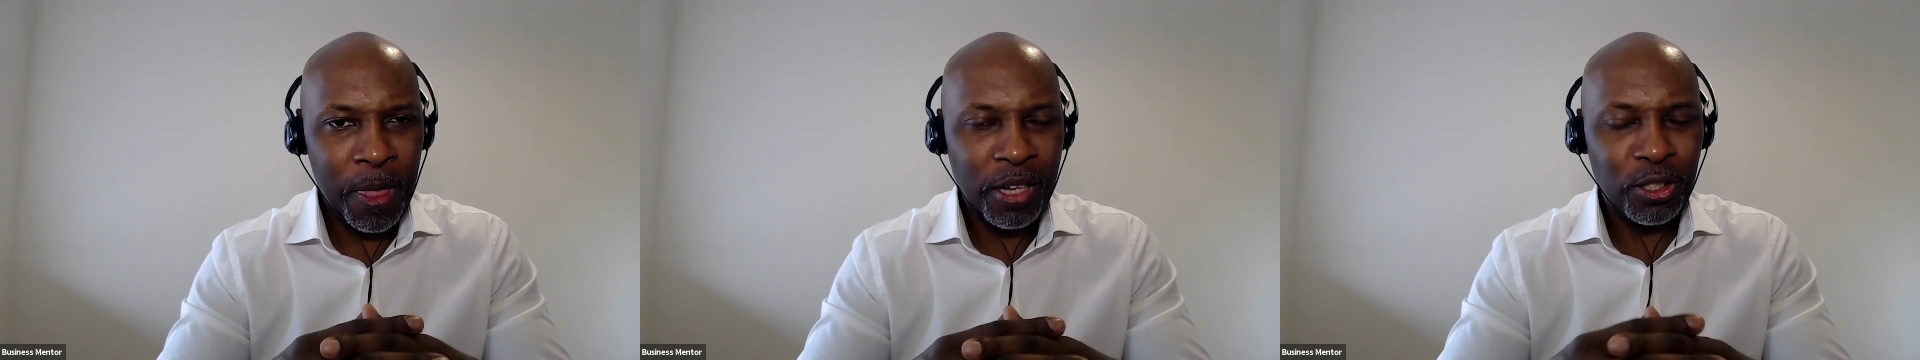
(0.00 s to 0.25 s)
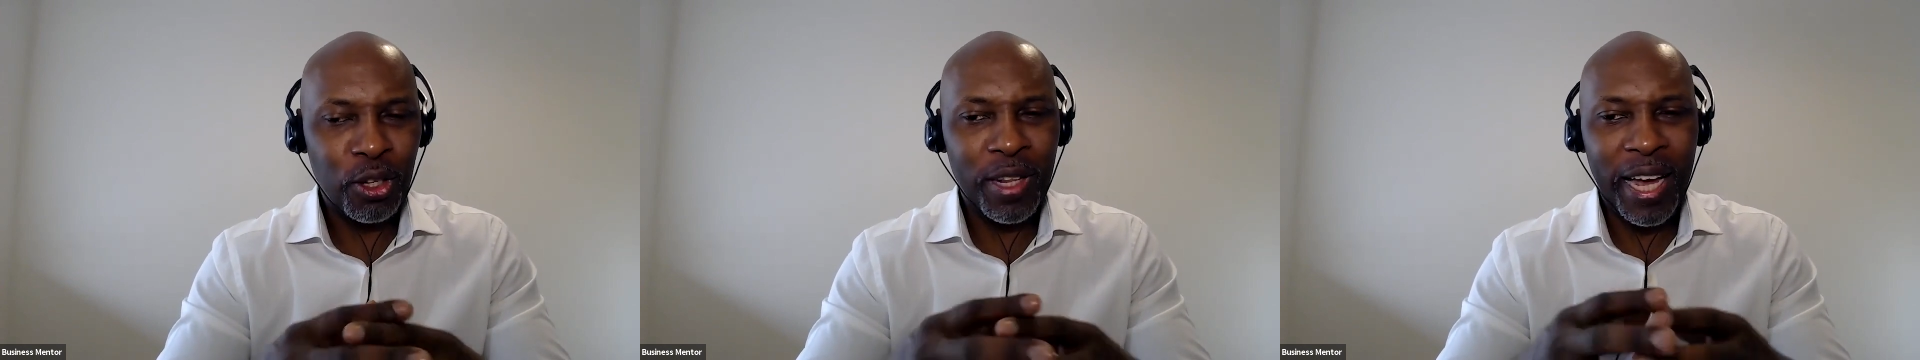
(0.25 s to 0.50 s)

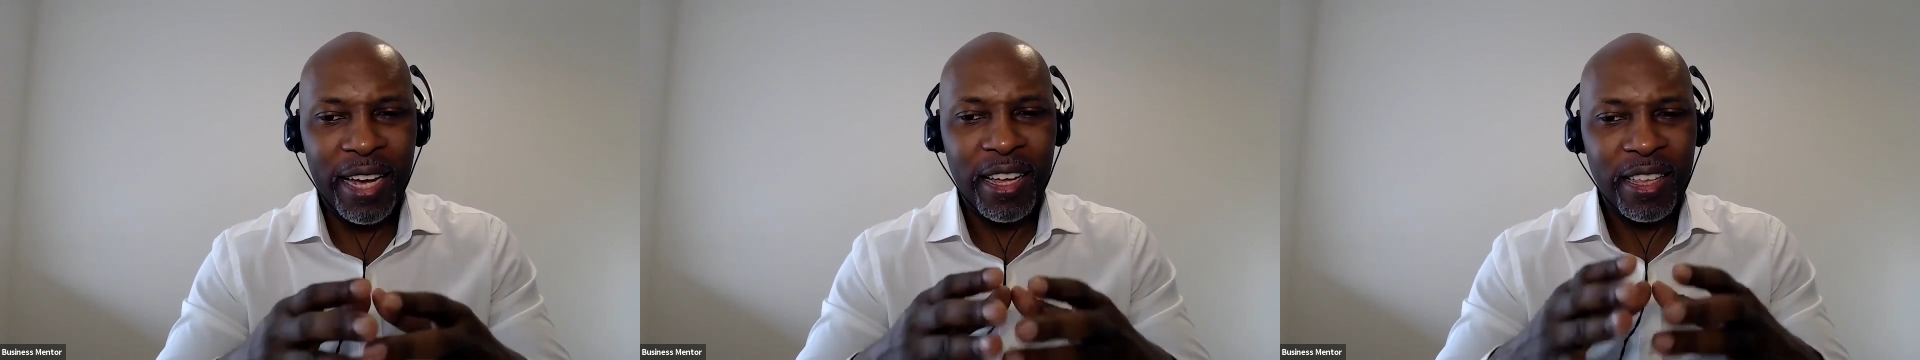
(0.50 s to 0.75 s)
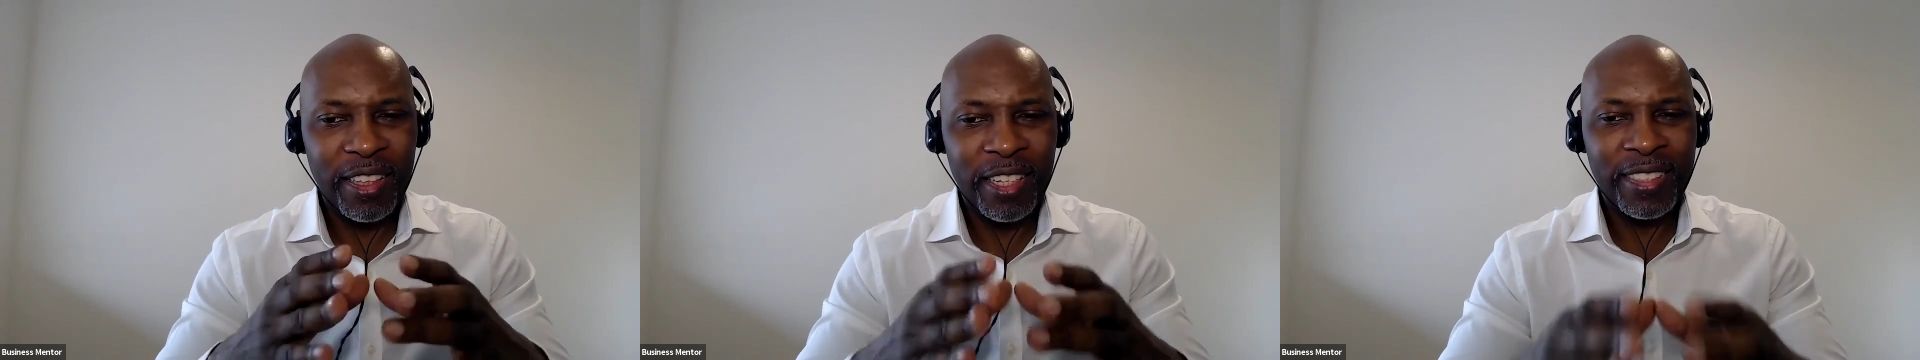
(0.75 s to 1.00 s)
so that
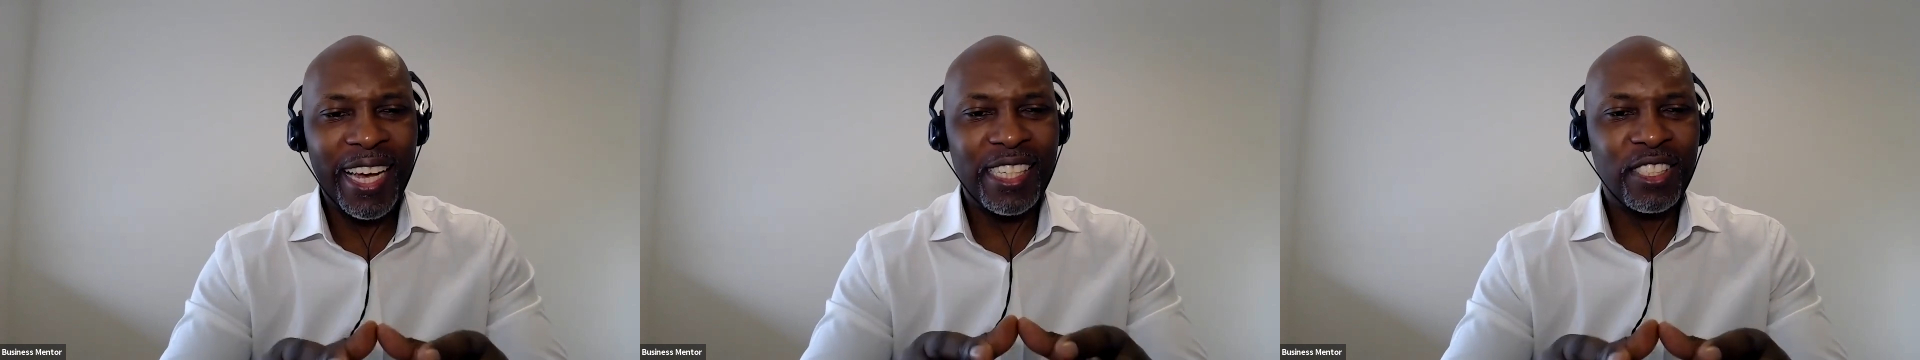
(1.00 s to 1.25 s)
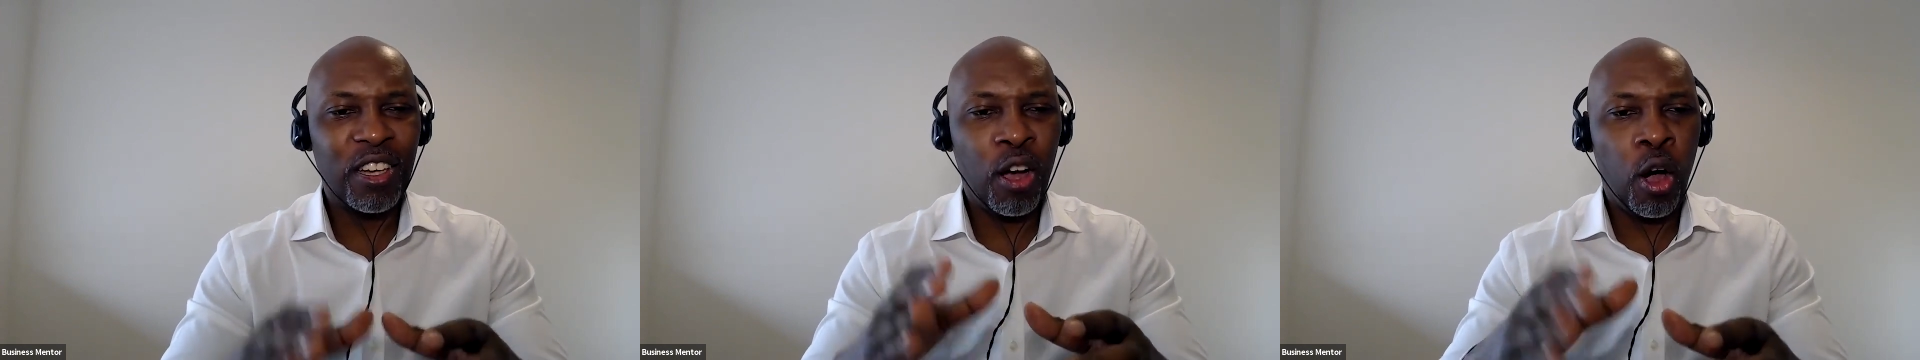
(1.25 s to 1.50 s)
the
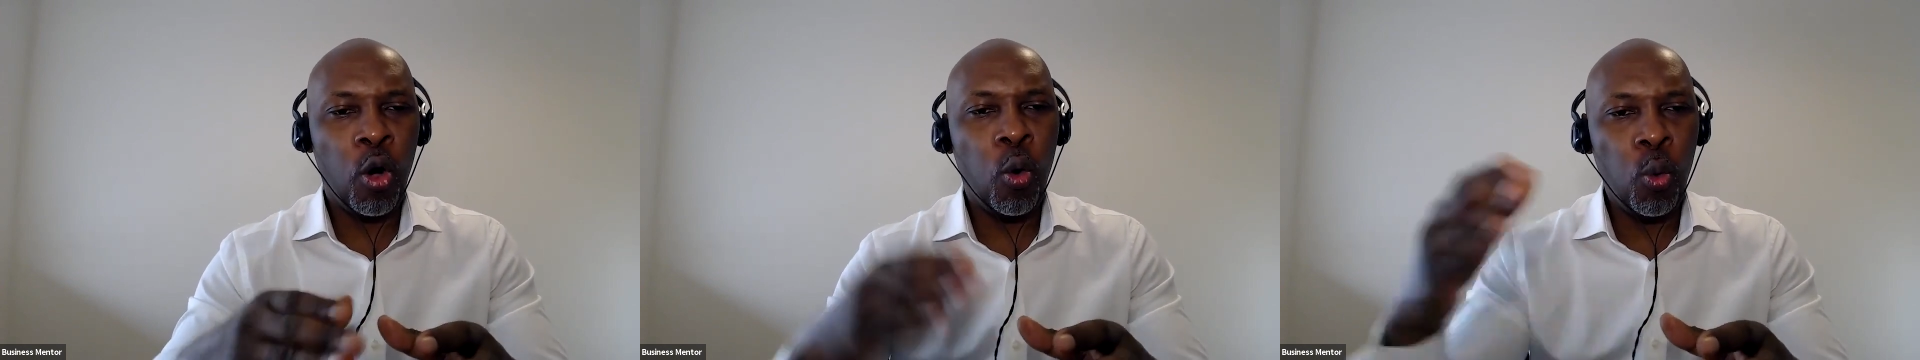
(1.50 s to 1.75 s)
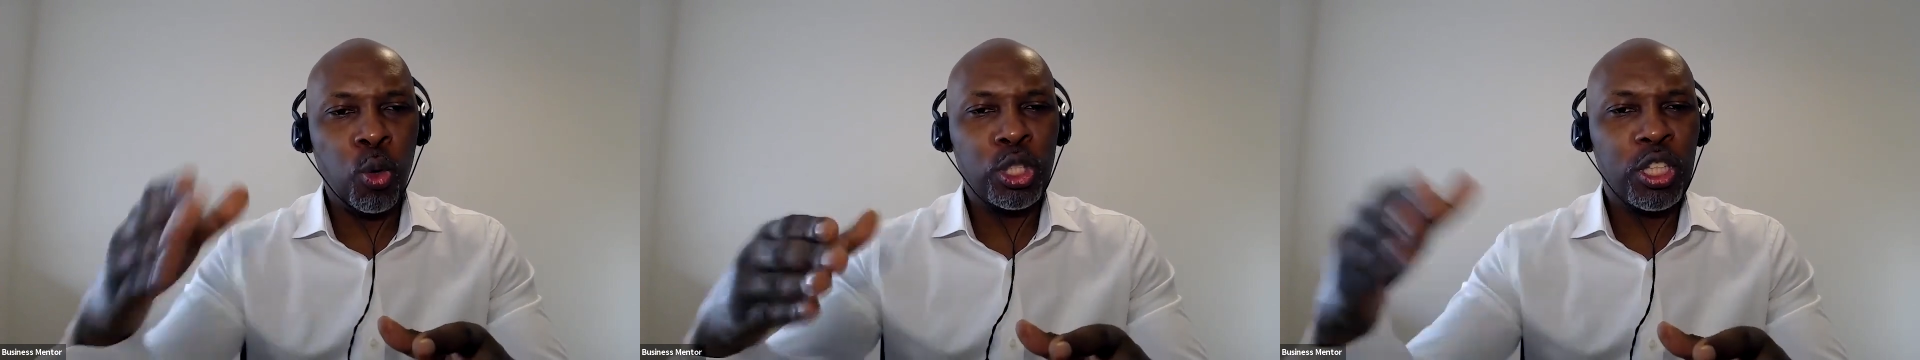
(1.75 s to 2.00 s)
debts are
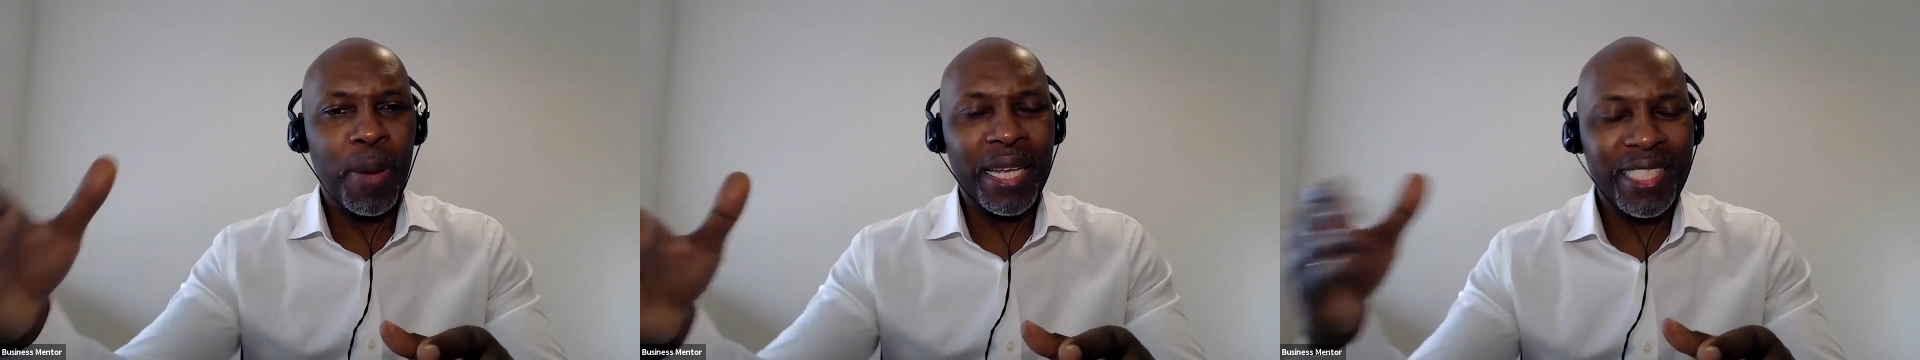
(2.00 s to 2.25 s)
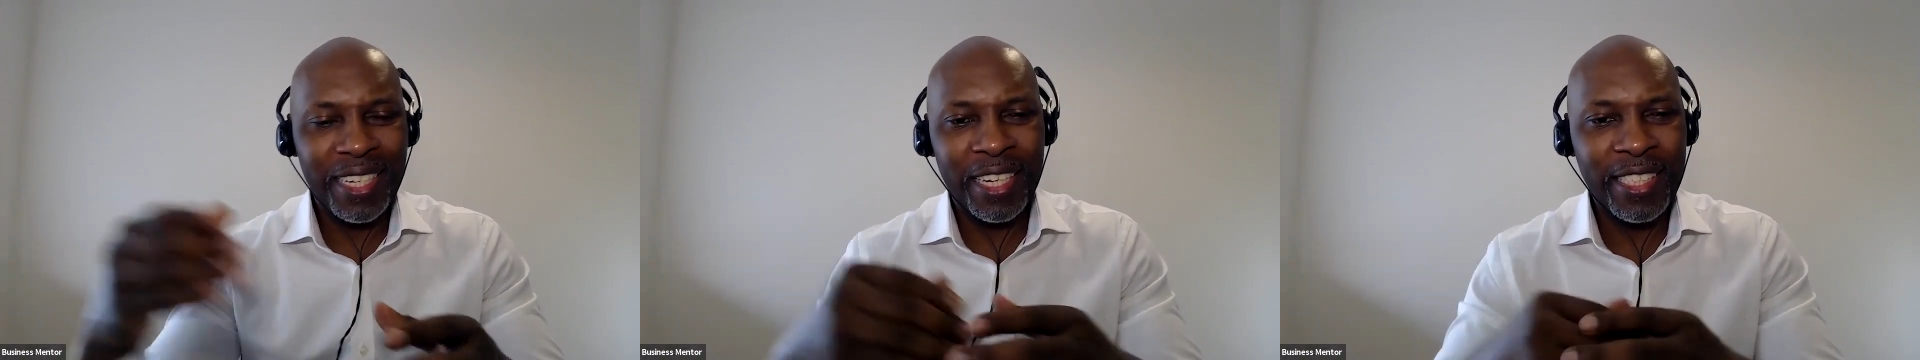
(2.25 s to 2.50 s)

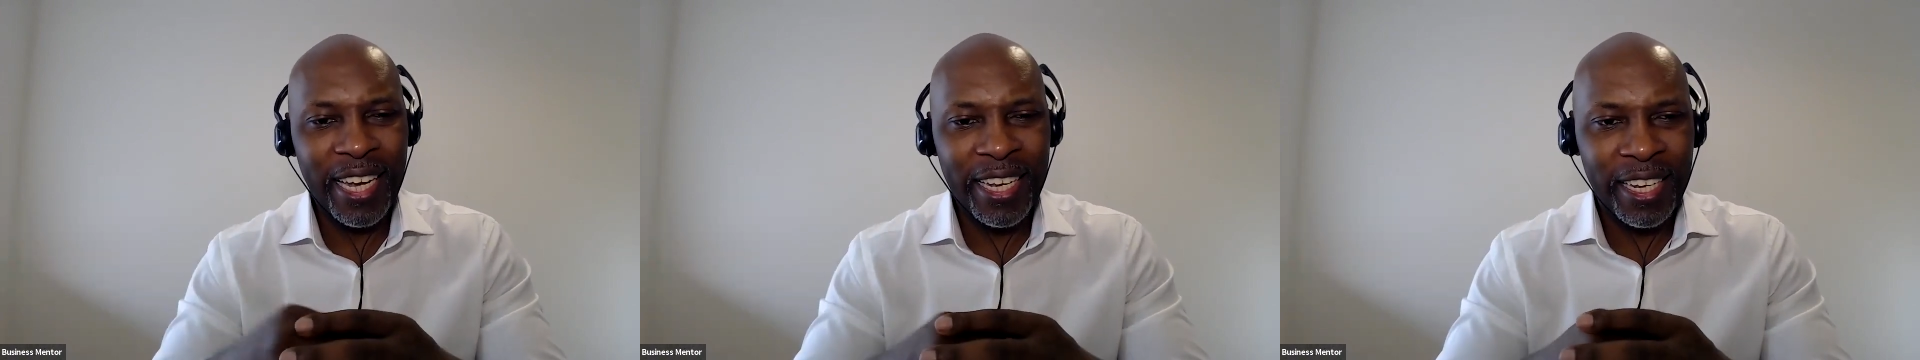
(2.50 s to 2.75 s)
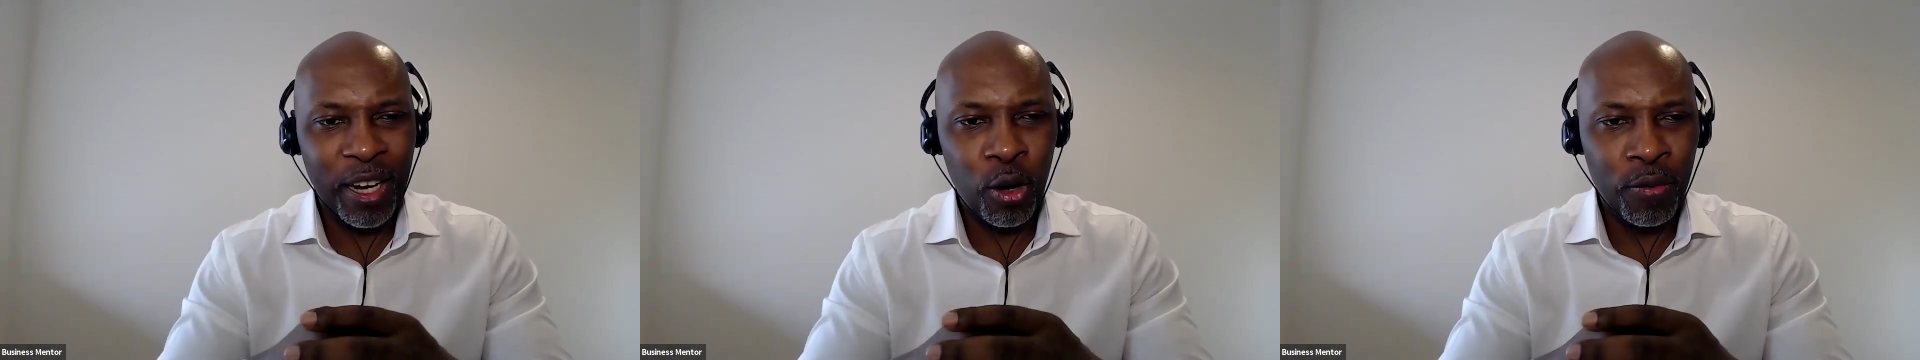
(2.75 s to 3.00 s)
automatically
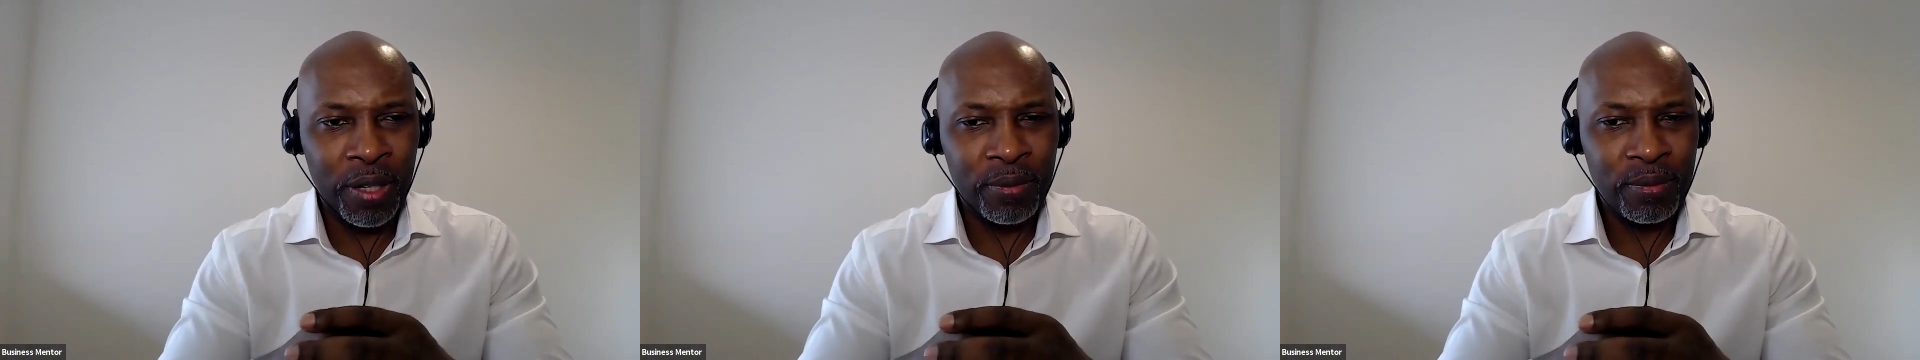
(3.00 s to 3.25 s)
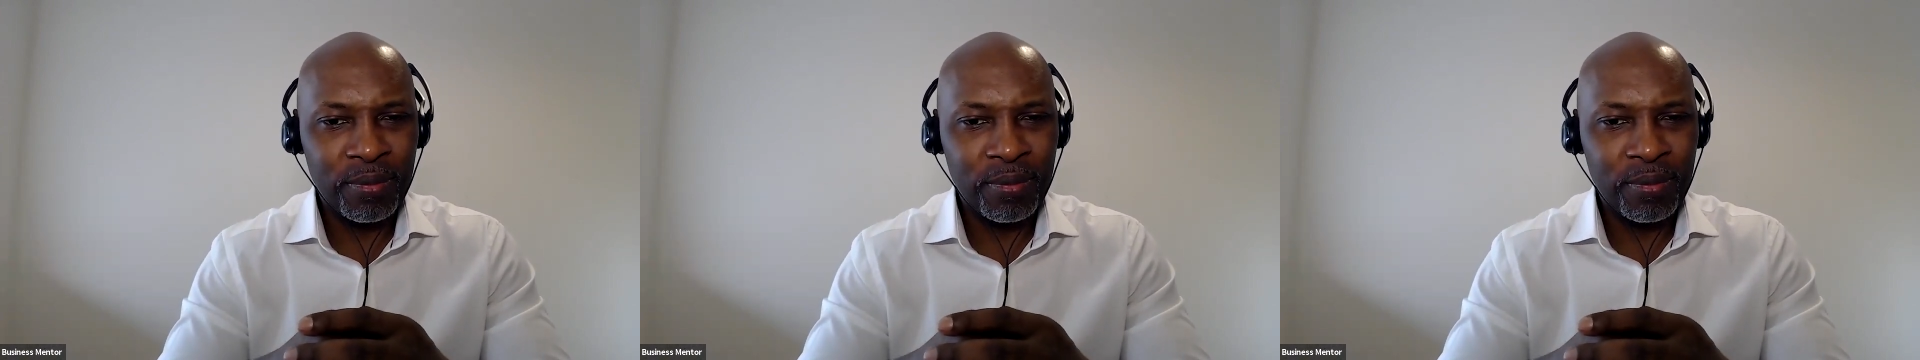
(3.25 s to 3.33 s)
taken over.